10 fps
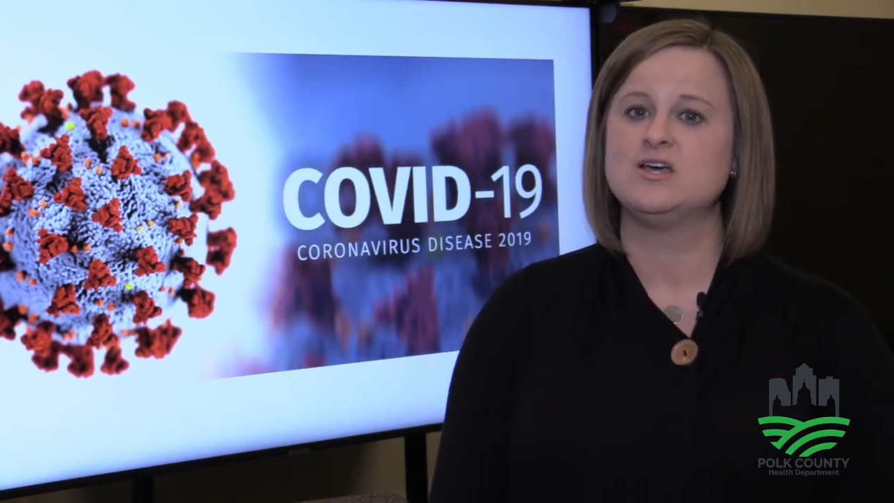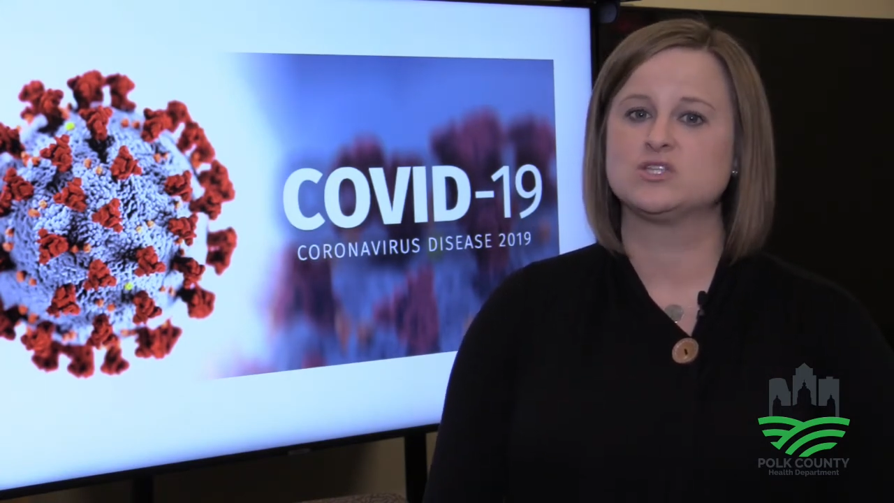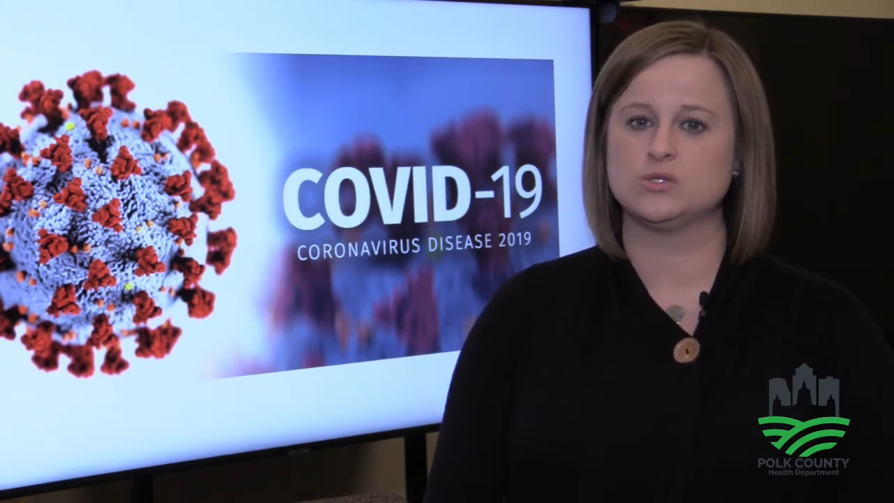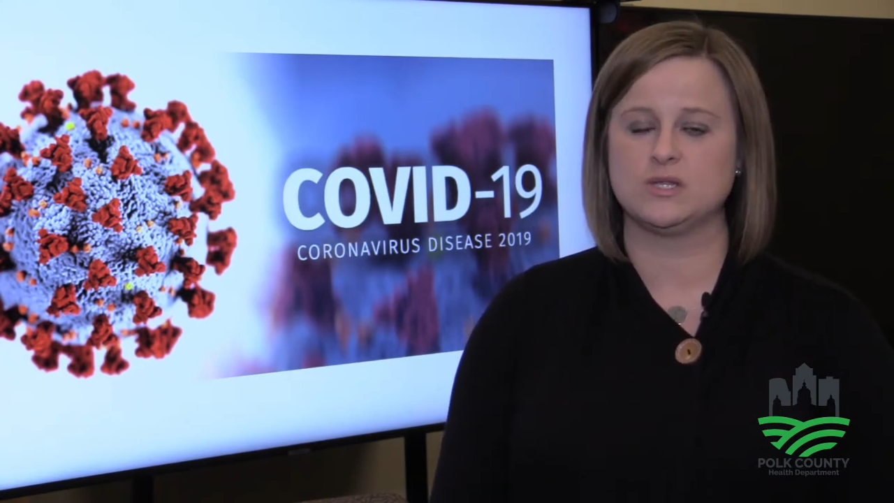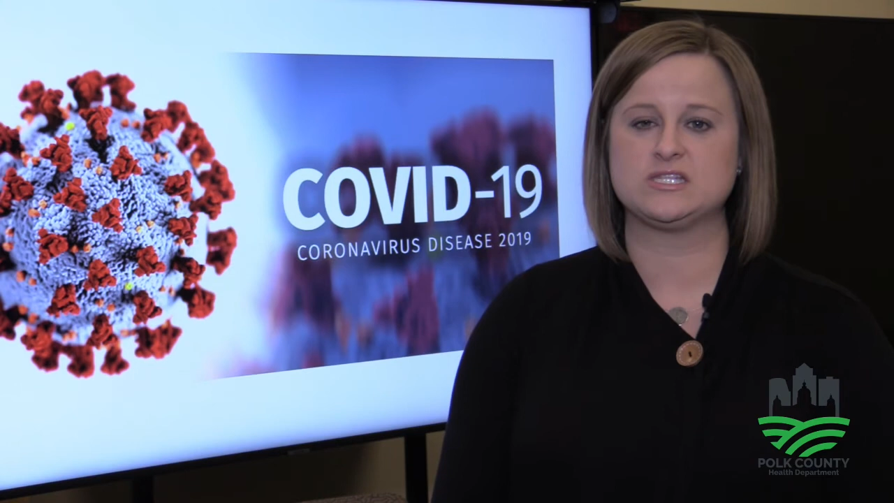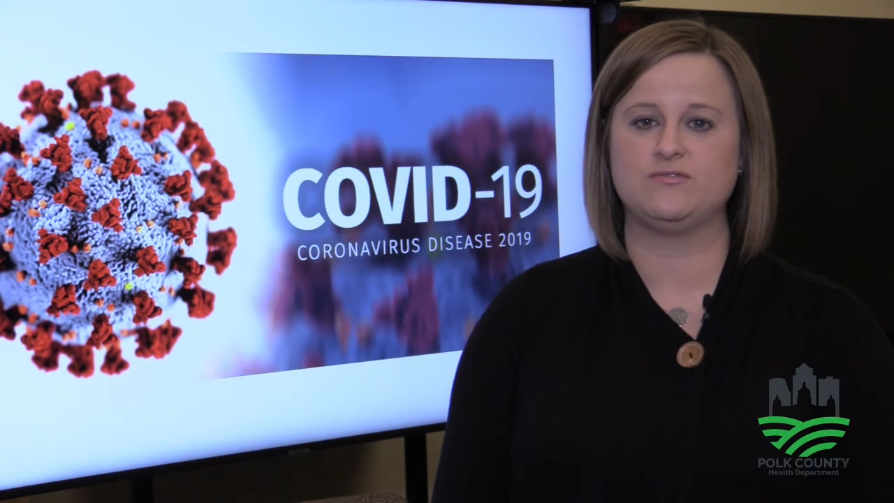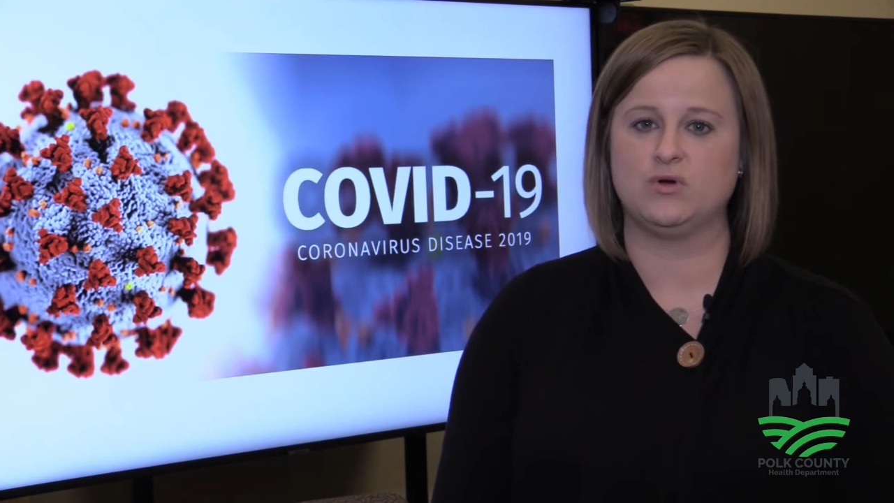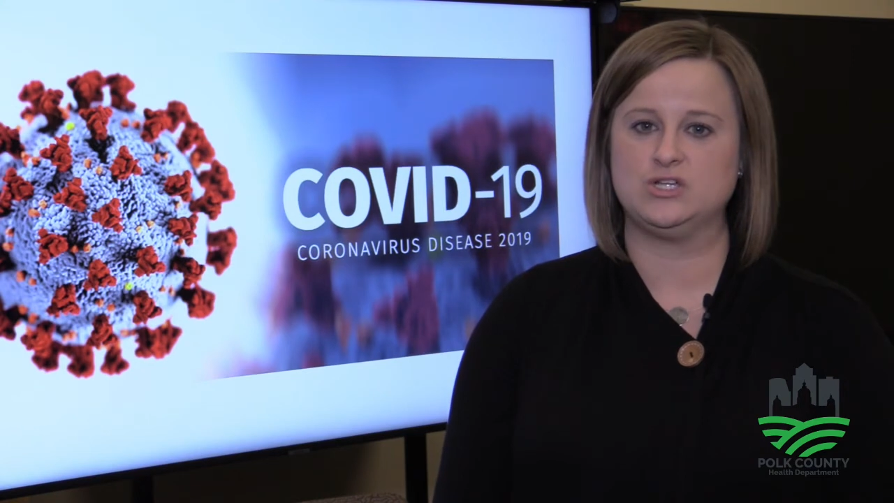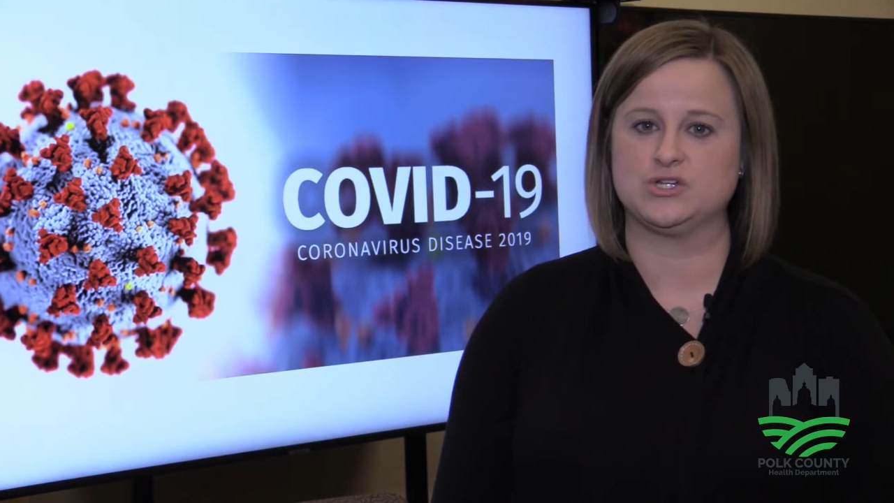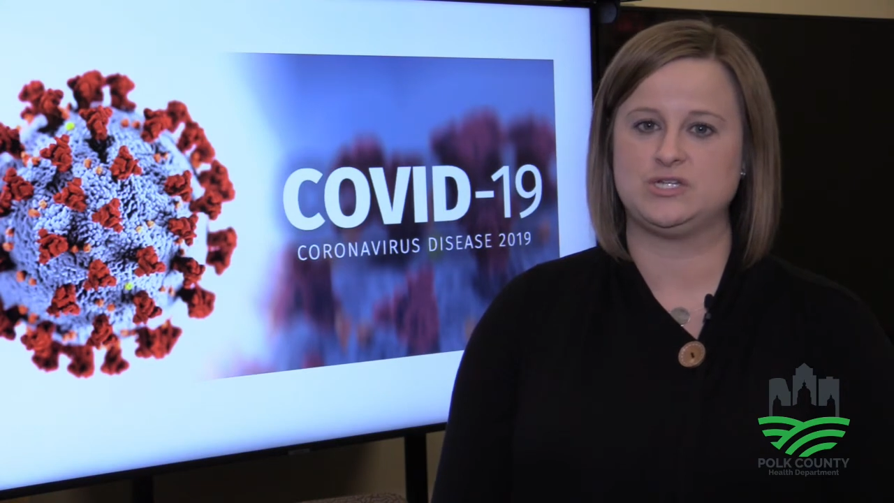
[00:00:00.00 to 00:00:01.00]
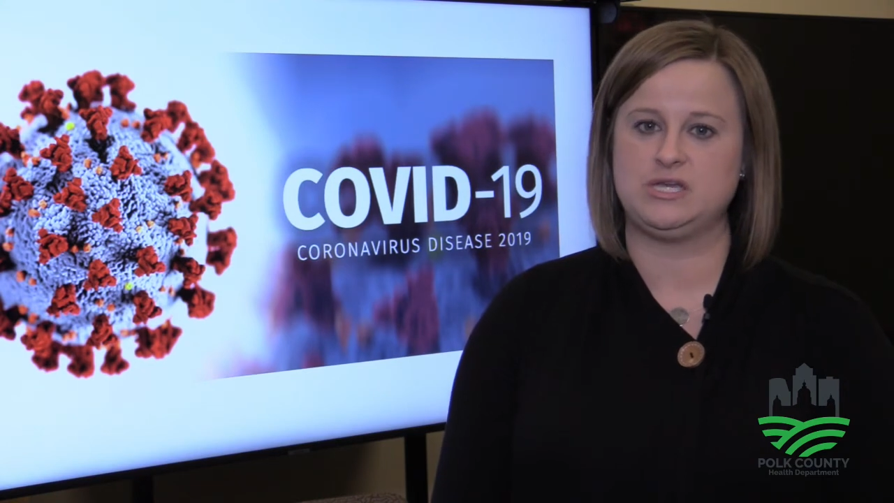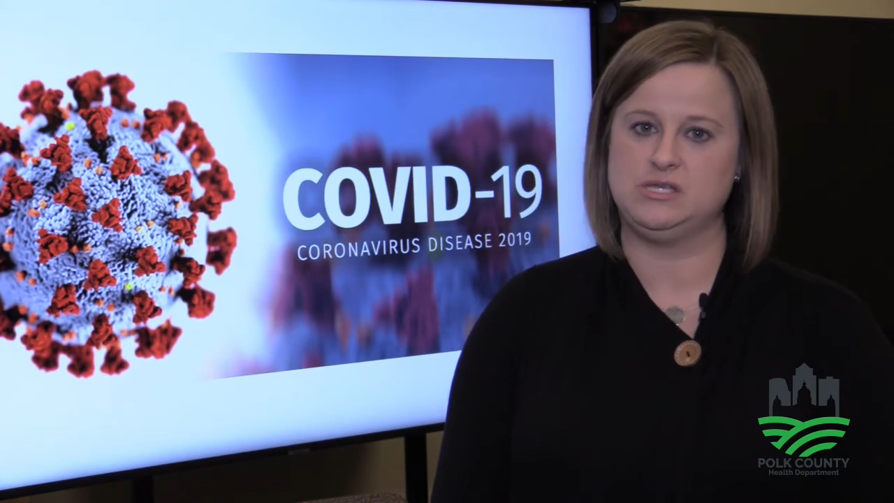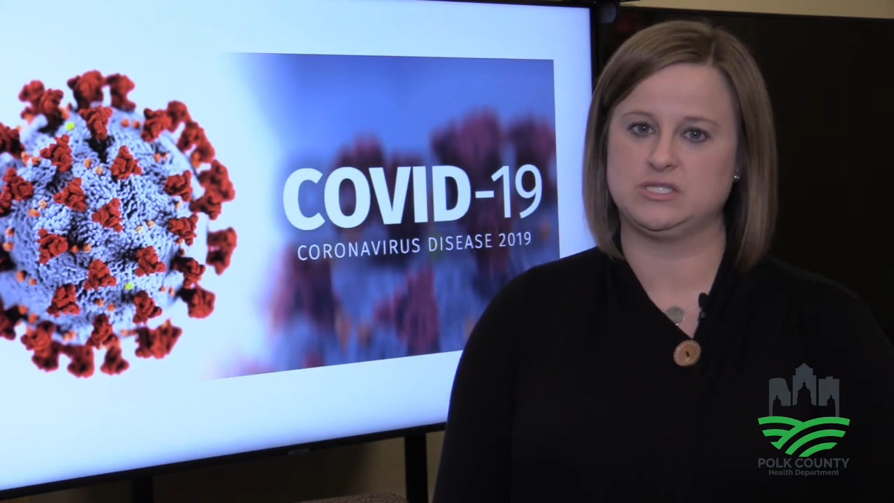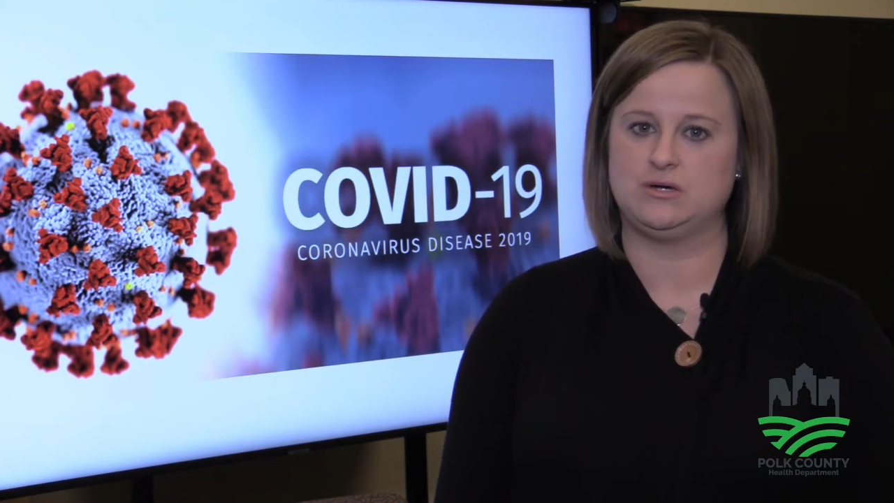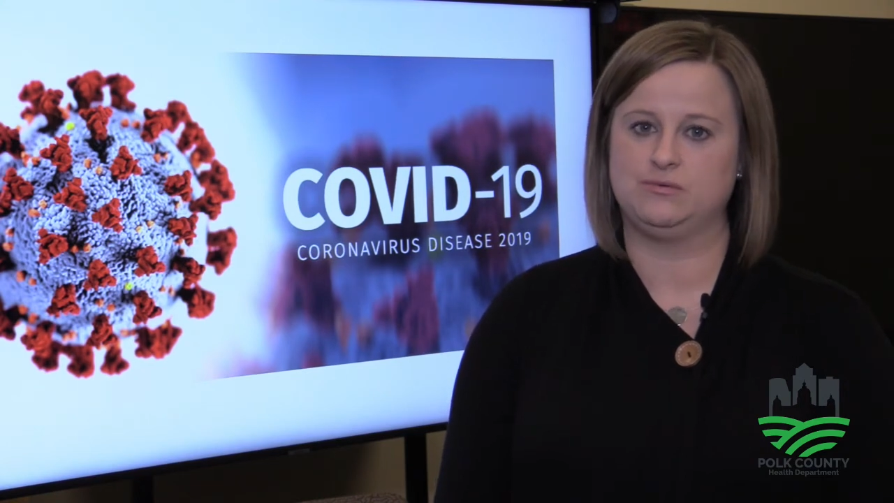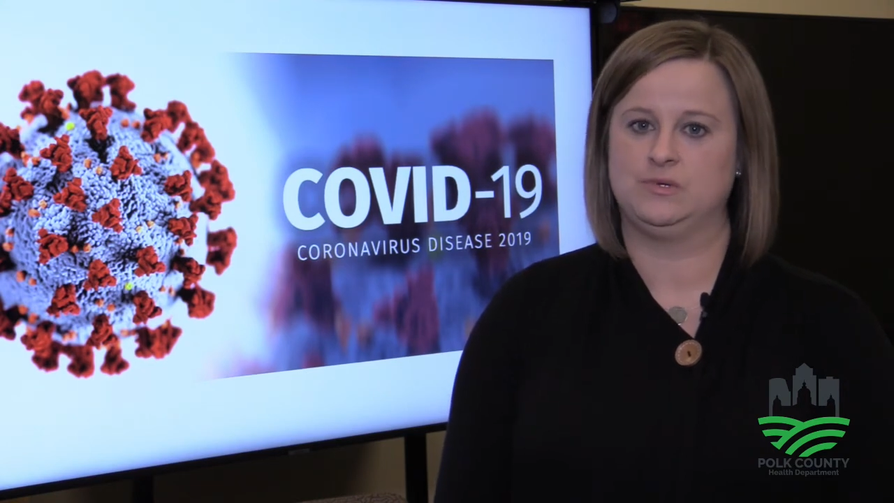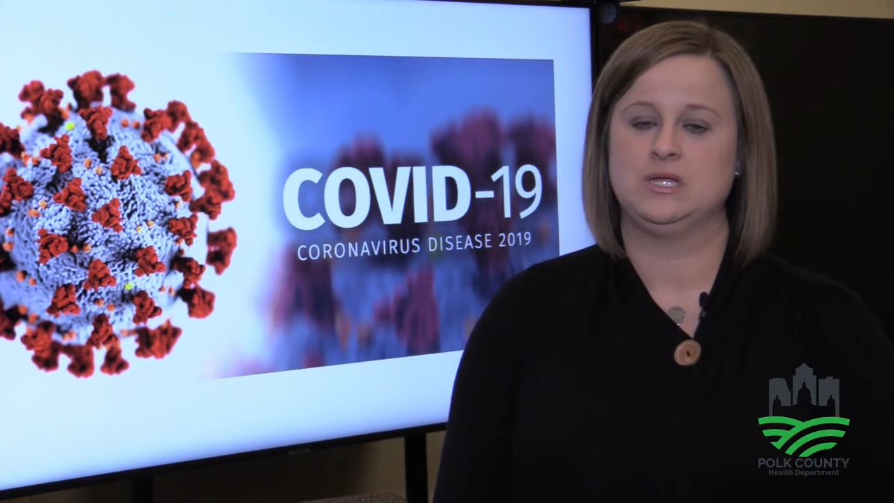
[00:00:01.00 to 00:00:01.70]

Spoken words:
So let's avoid your T-zone.